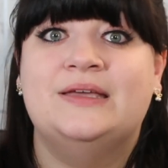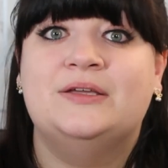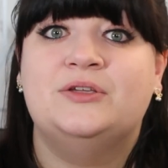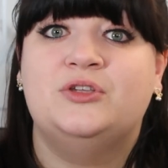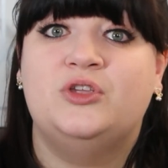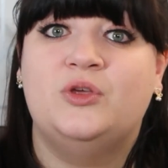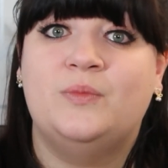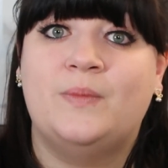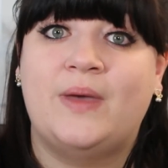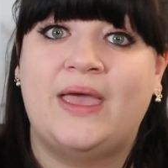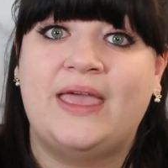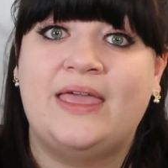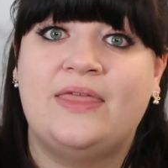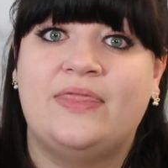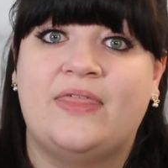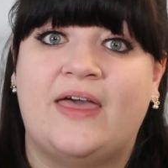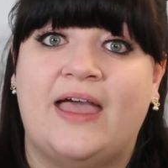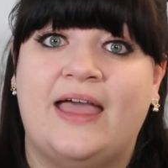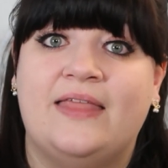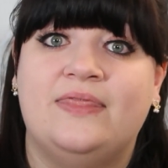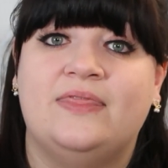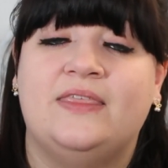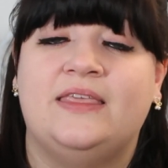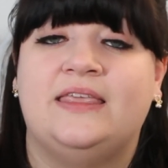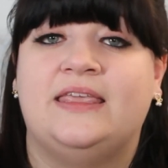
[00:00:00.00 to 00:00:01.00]
You may
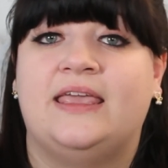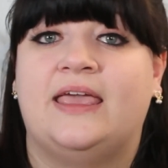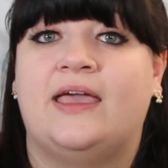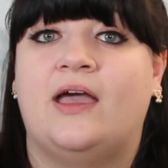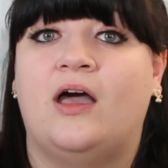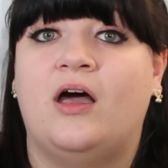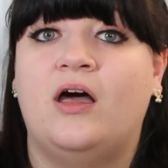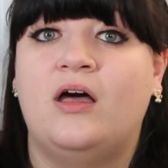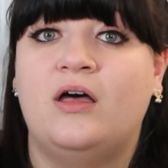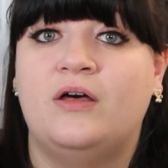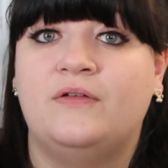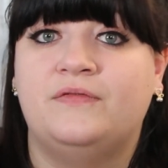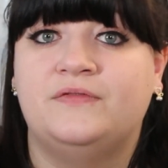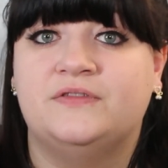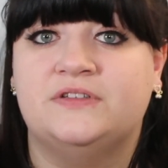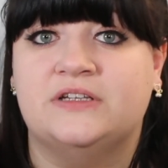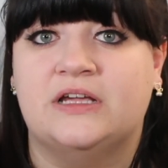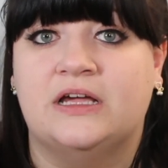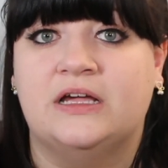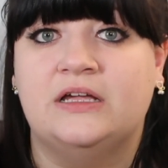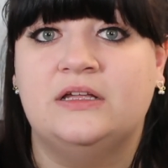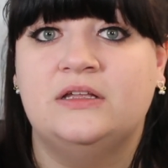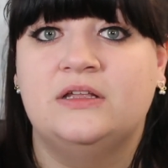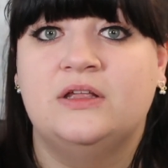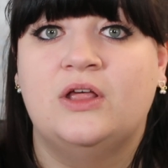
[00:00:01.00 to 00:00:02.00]
then, the year
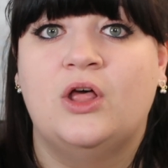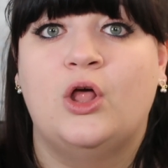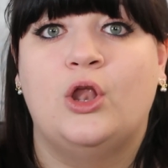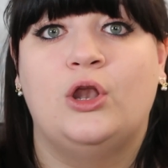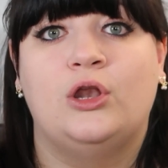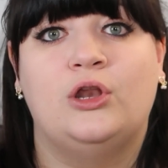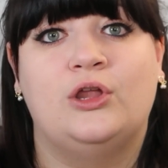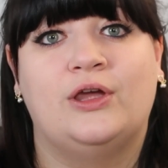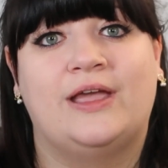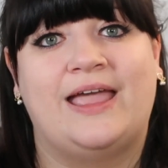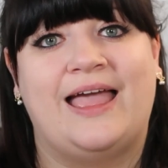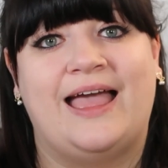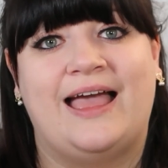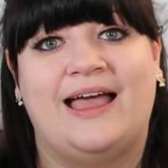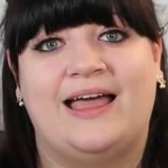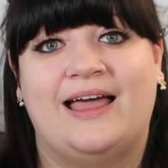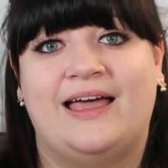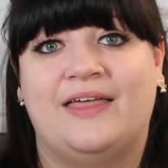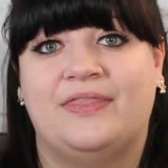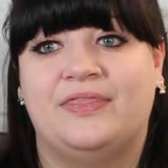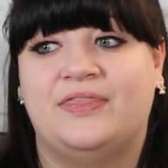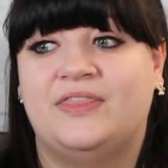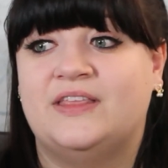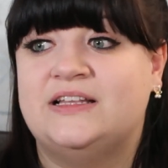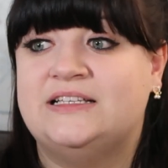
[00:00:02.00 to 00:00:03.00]
after, look
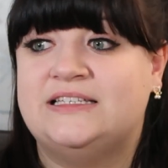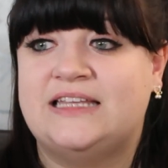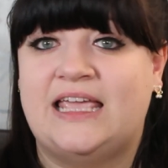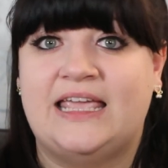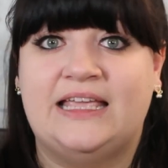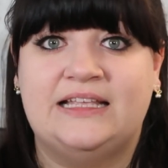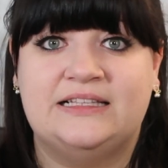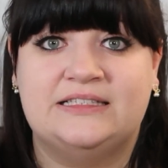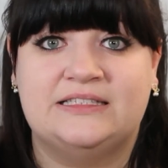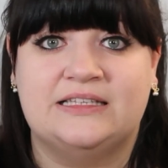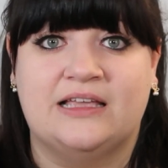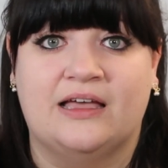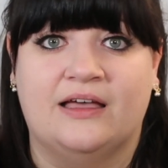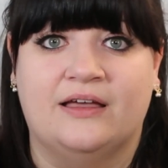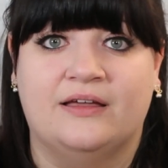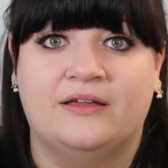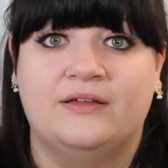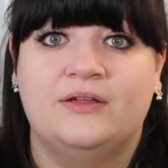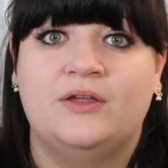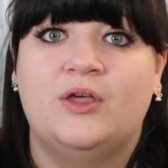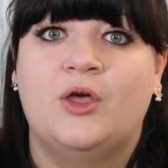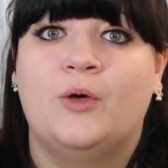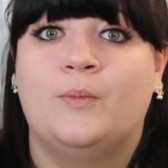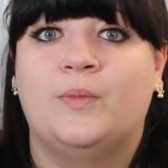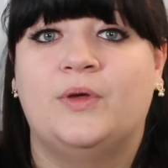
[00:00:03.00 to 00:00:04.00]
at the data,
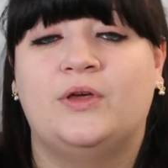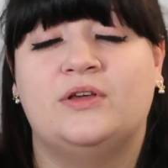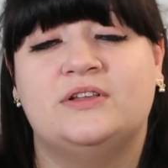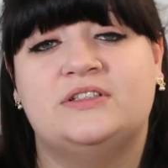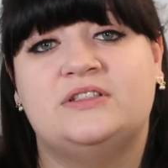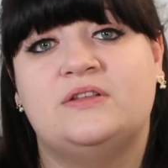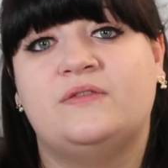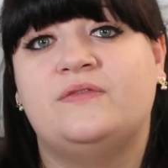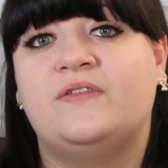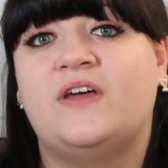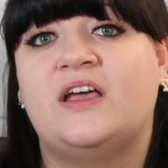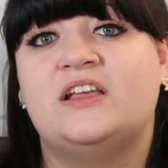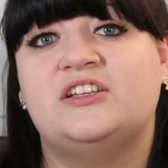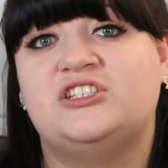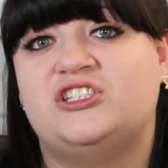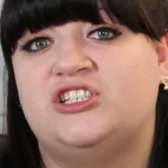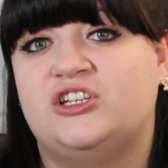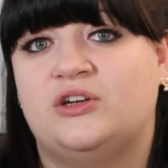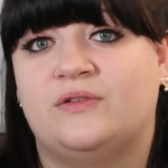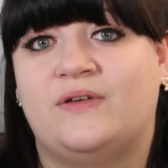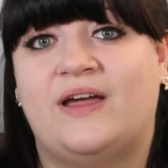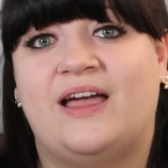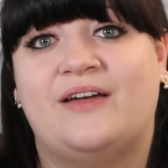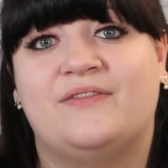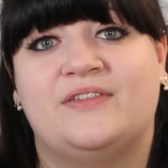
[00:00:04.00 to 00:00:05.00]
because the first
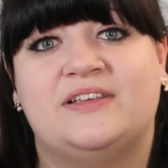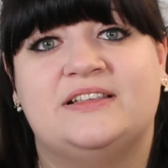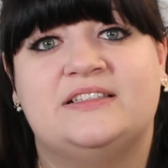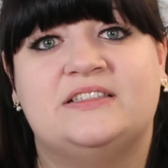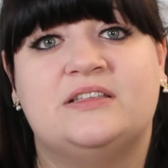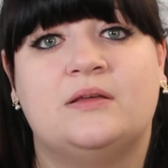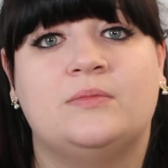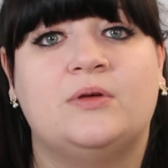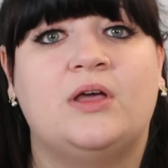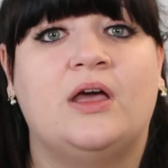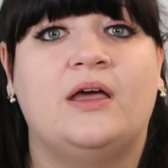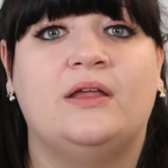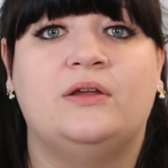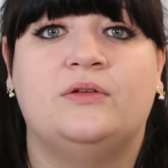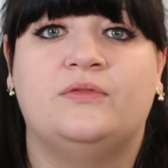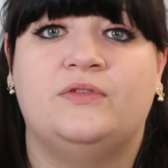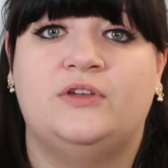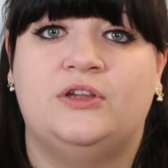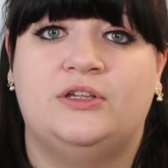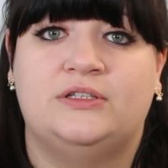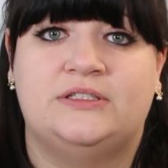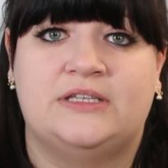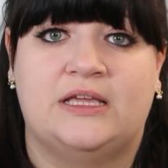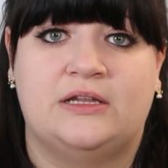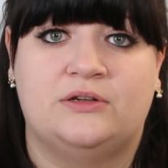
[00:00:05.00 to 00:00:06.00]
year of having some kind of
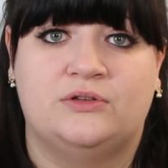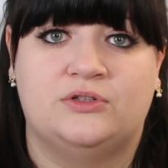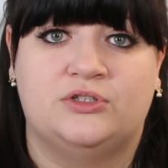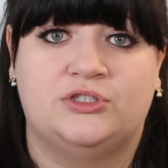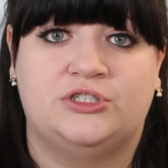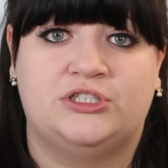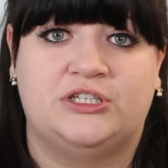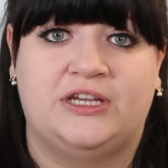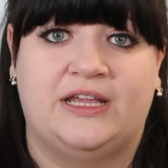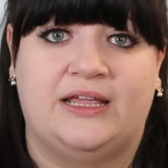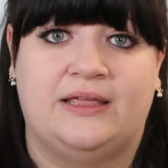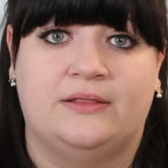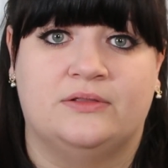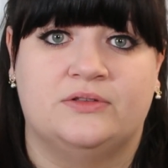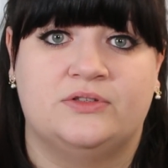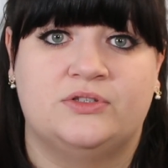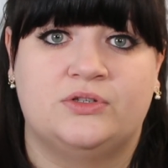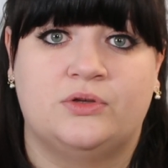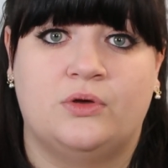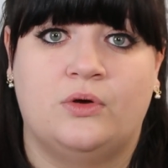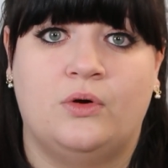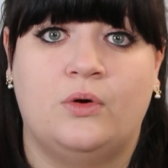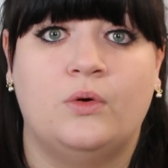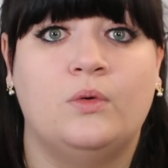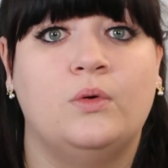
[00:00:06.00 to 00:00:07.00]
new technology in
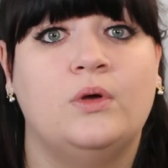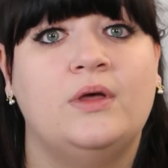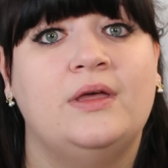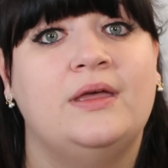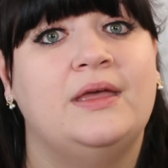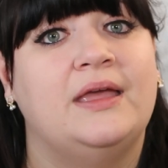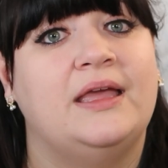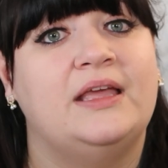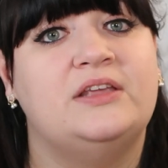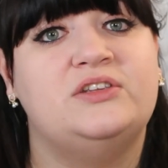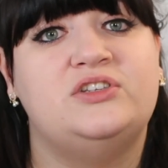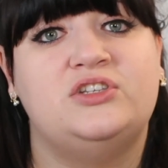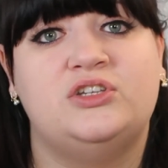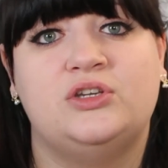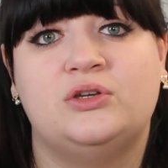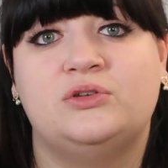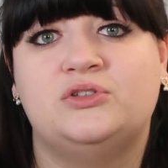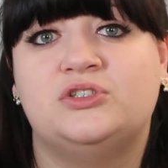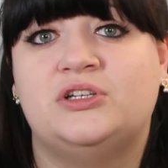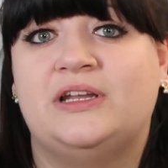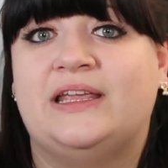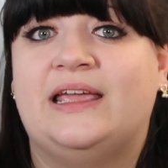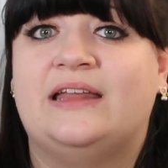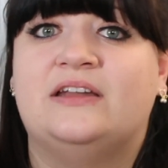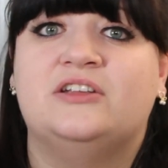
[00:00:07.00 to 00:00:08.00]
school is
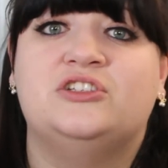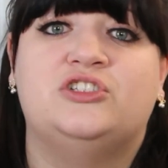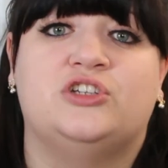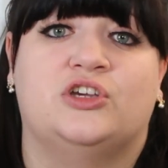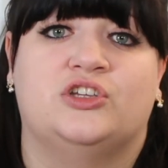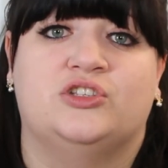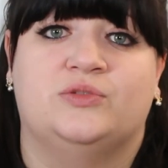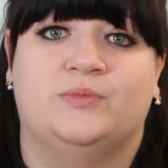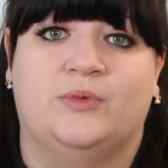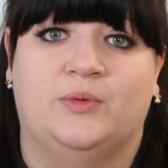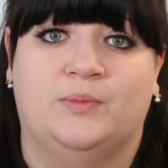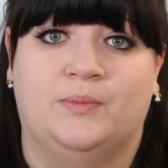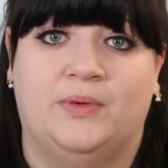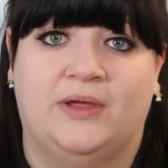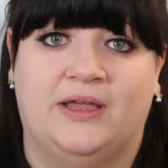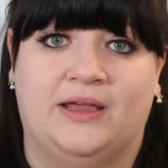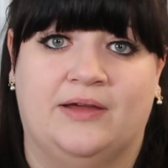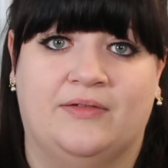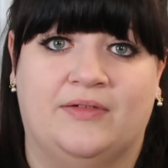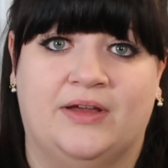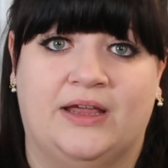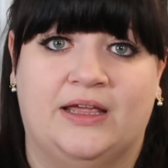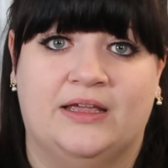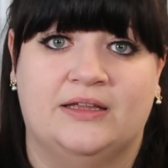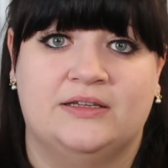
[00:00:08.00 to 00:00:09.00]
usually an adjustment
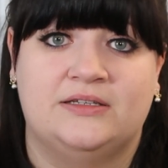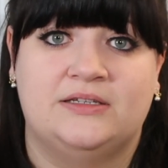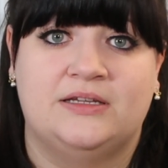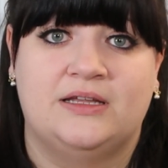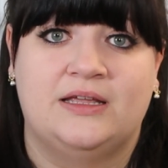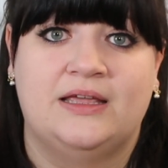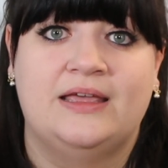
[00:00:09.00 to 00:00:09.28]
period.